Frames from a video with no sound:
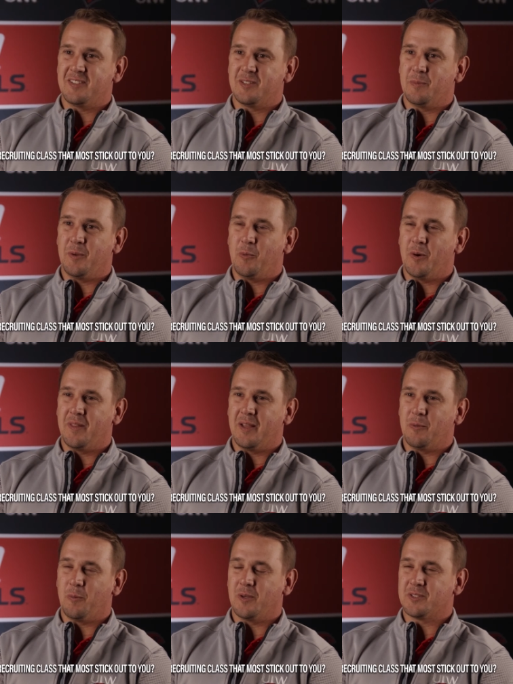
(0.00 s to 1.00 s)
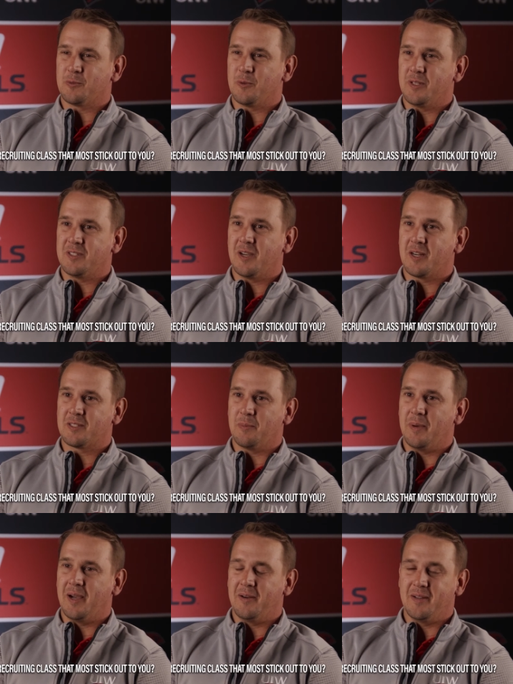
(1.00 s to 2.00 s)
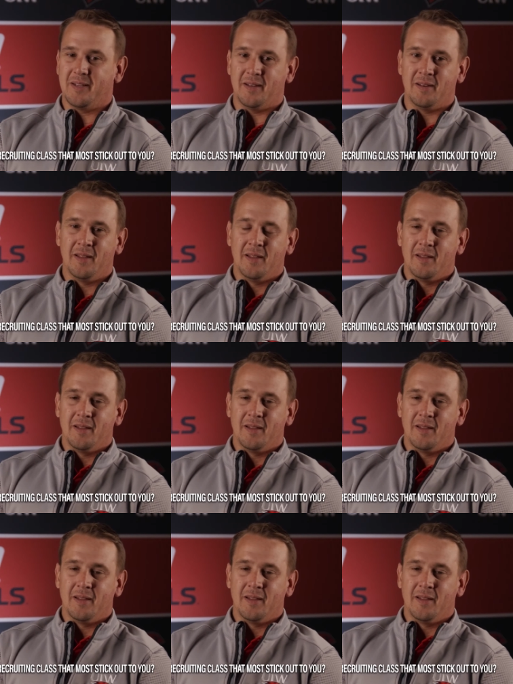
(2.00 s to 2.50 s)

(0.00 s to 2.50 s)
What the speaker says: he's going to be one that wasn't really talked about. And